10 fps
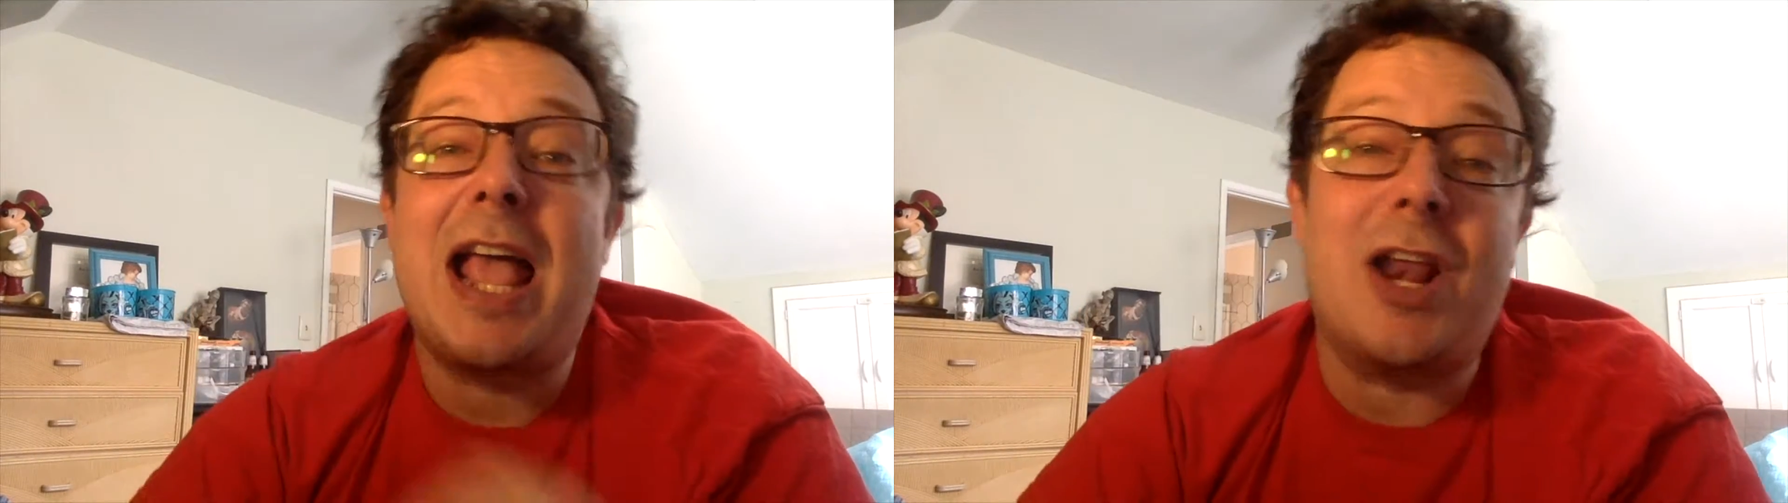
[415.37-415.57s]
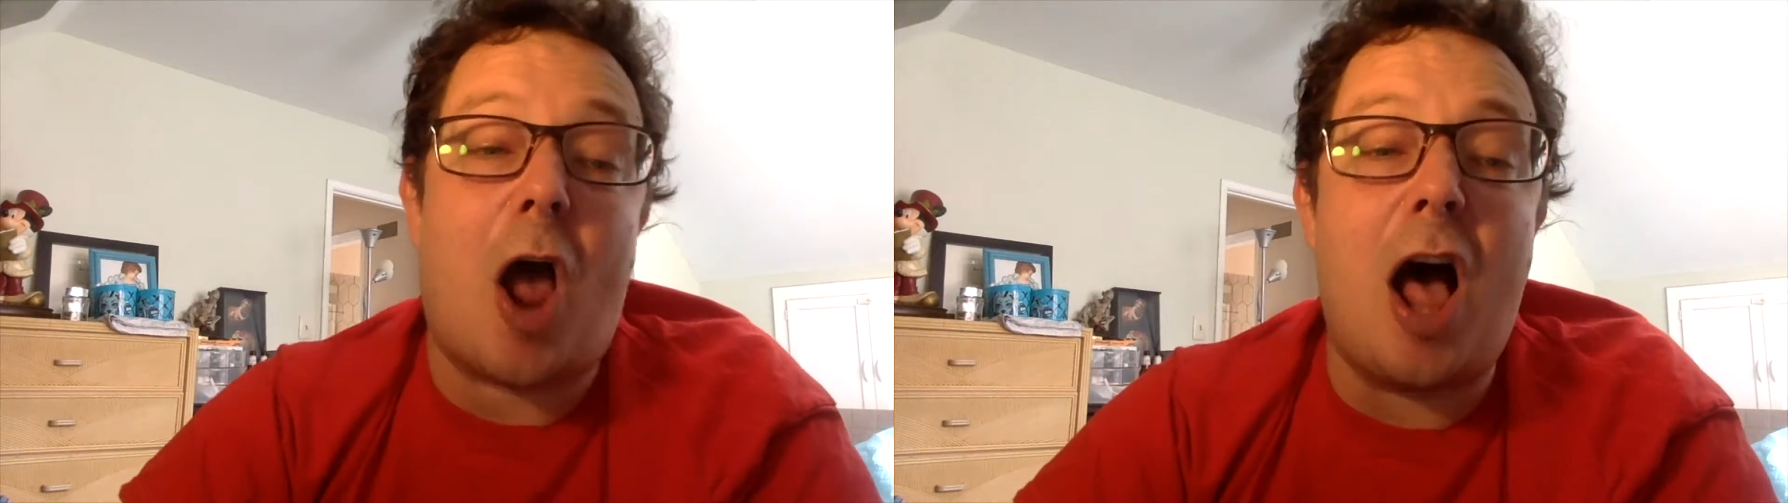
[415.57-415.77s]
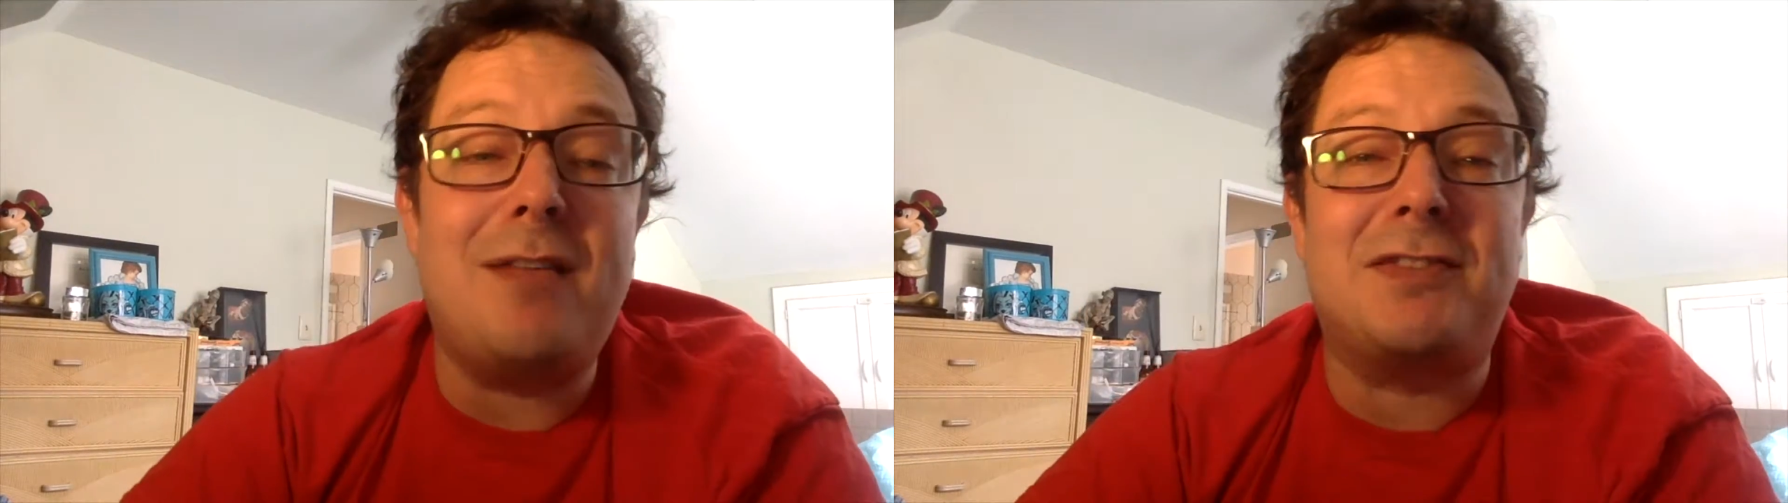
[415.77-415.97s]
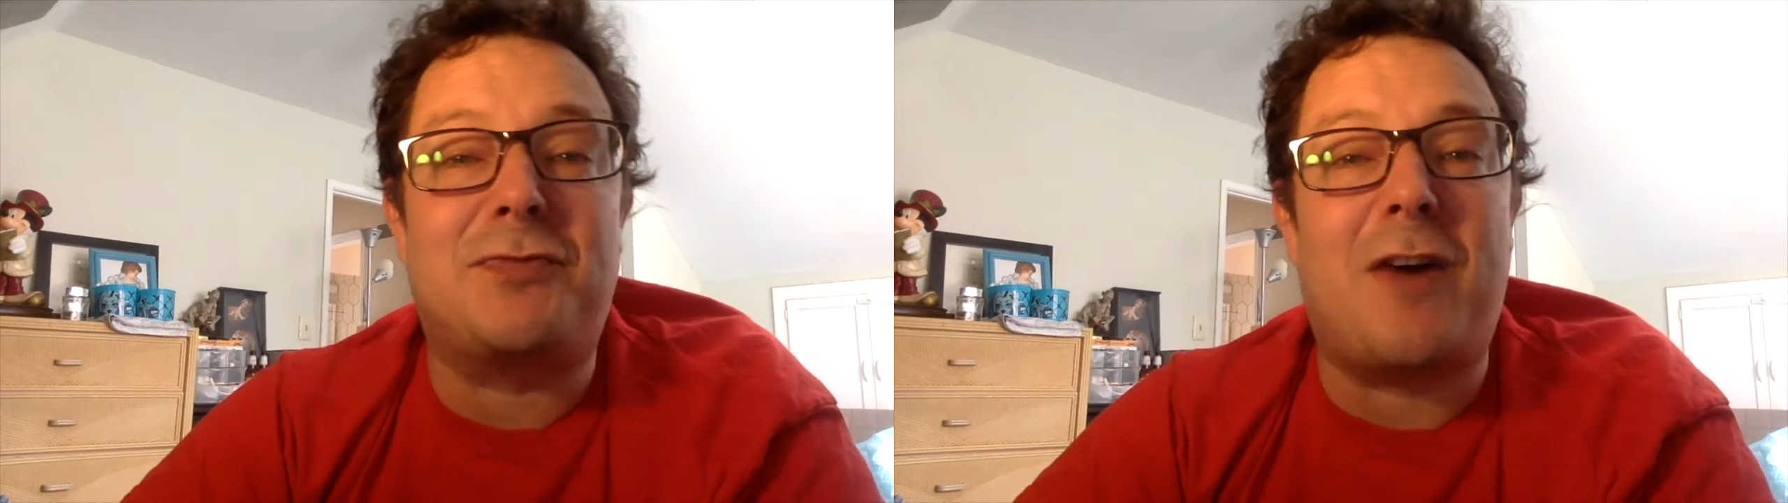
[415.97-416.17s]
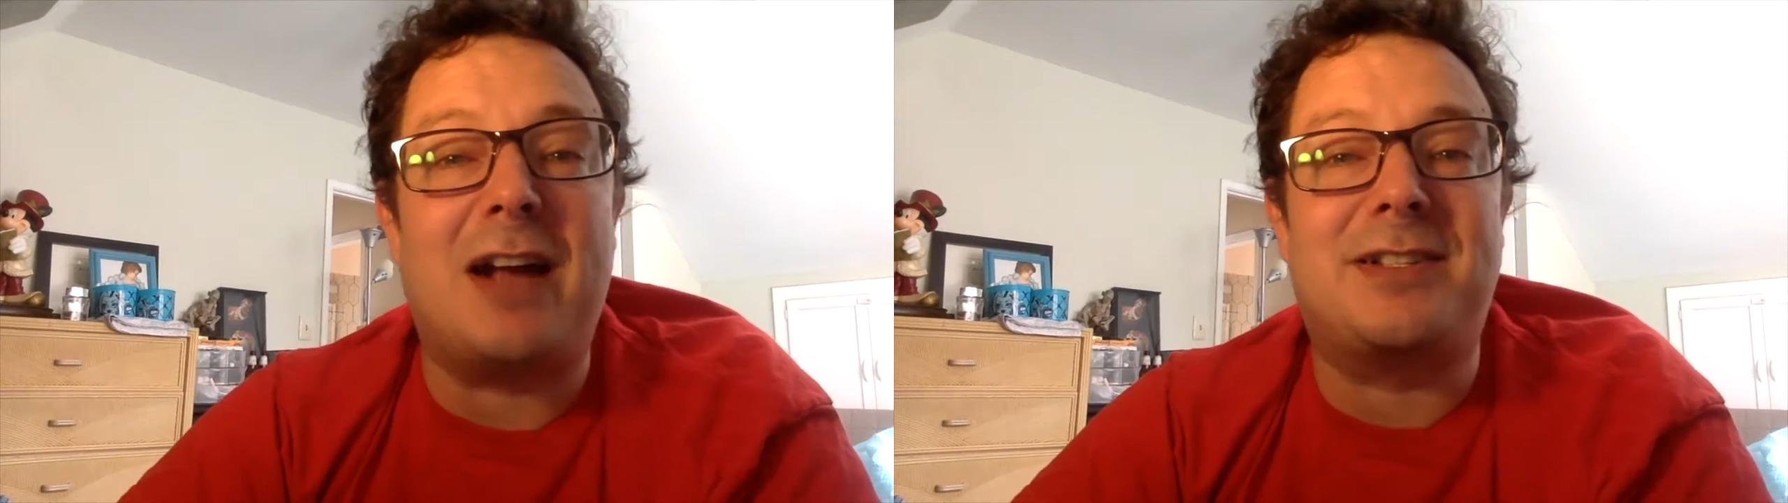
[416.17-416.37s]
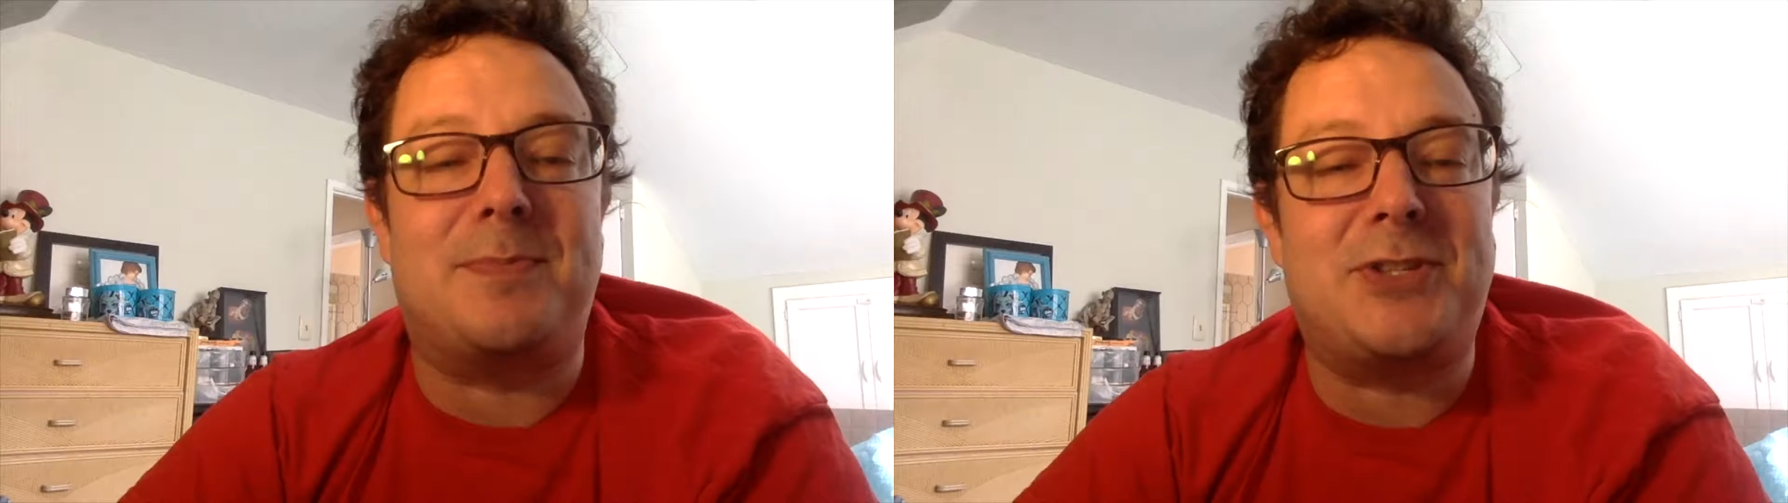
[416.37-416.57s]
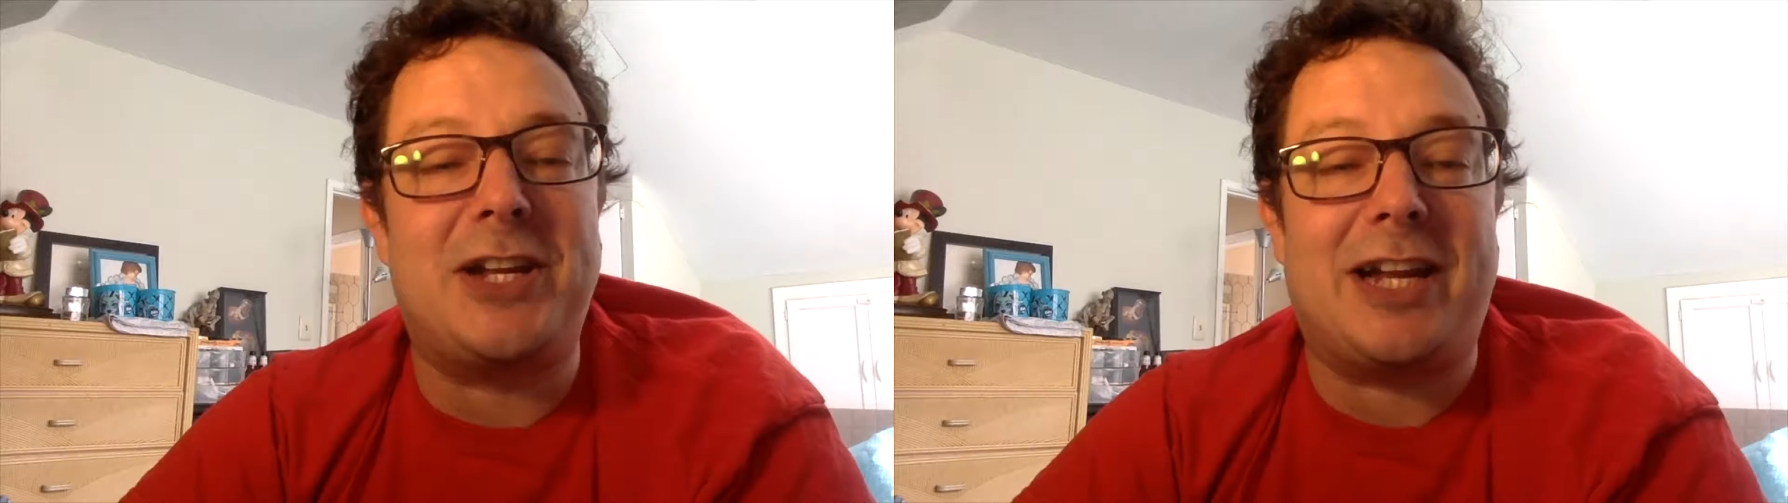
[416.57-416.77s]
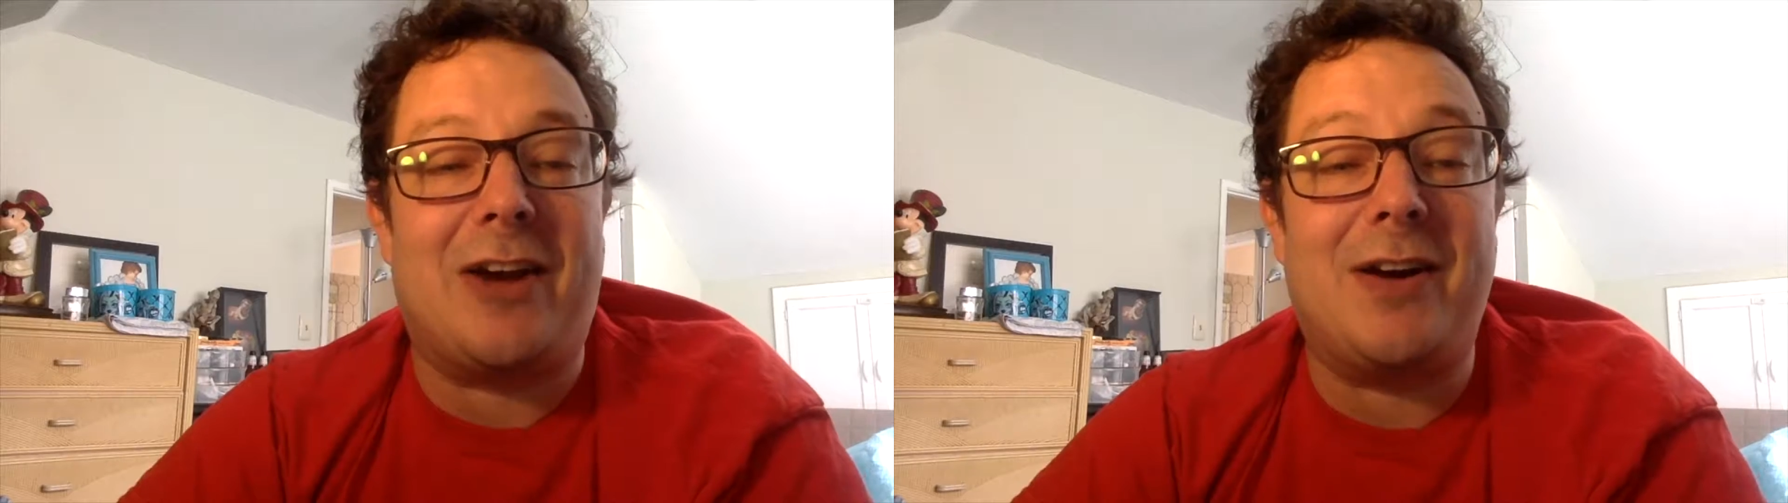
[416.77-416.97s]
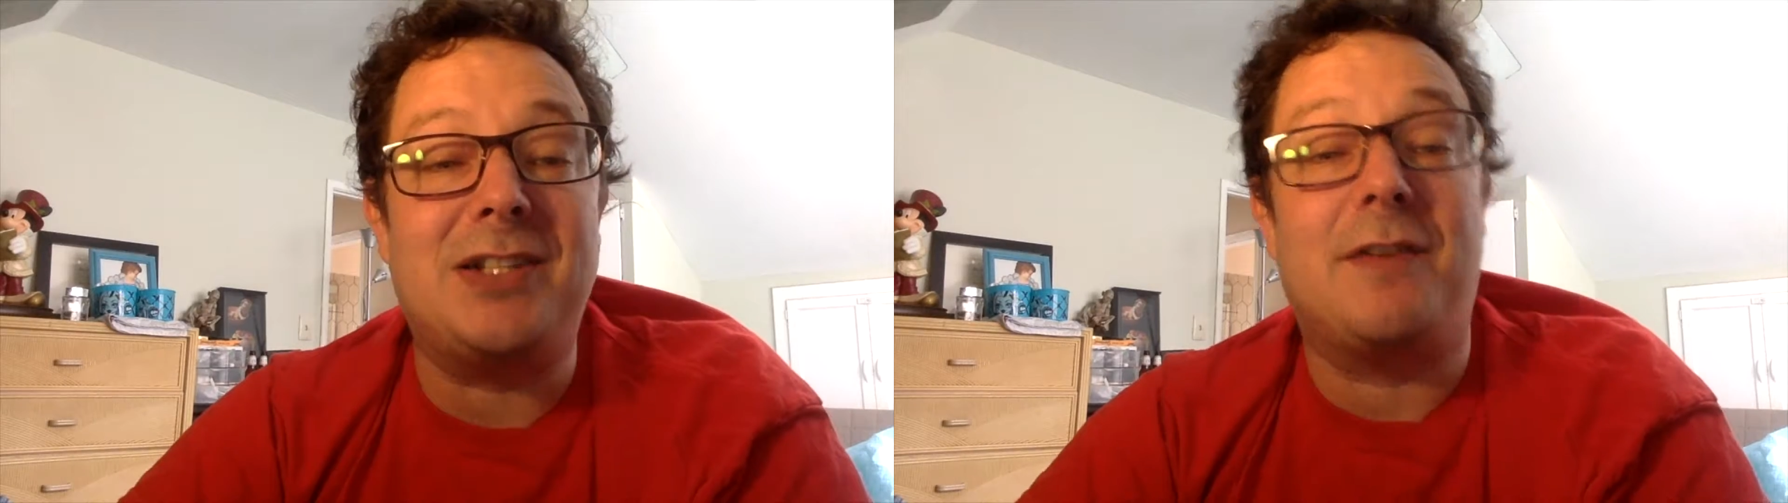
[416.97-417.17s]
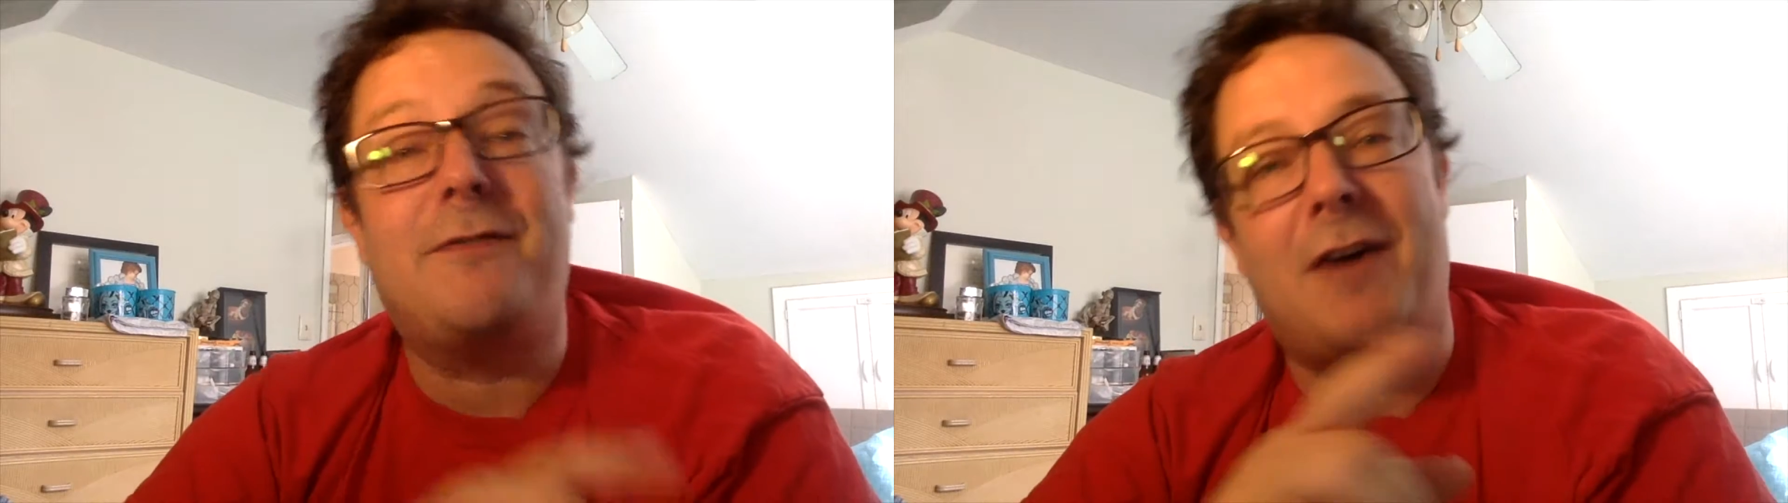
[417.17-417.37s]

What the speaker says: in all of his Fox subsidiaries,